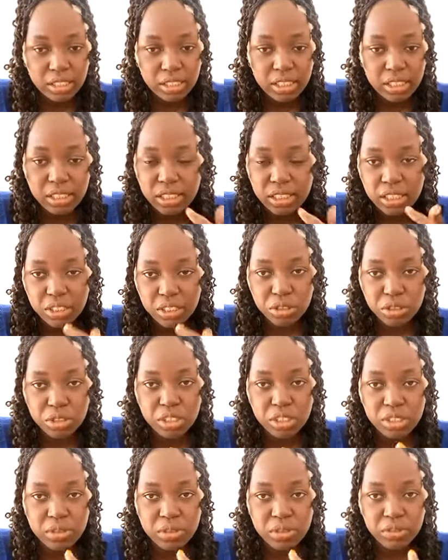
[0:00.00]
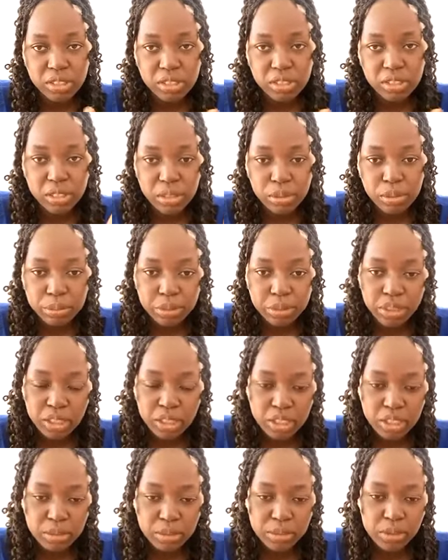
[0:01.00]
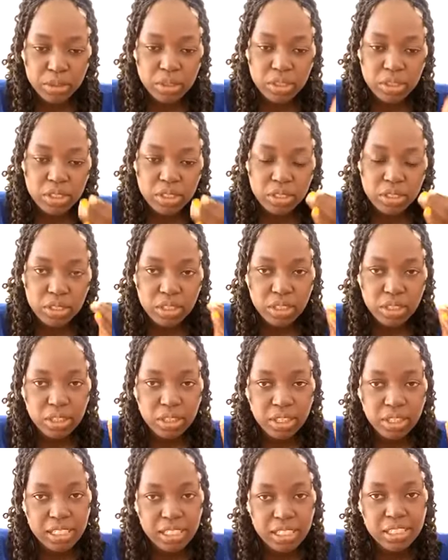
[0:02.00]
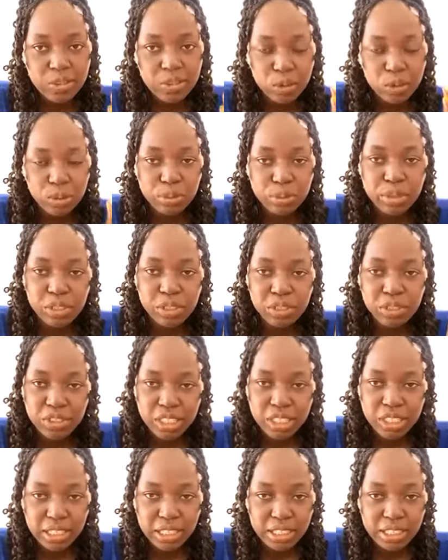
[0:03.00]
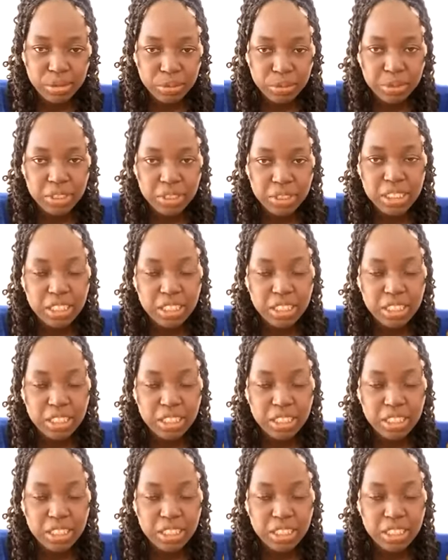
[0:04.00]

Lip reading: this session is very important because that will be your selling point.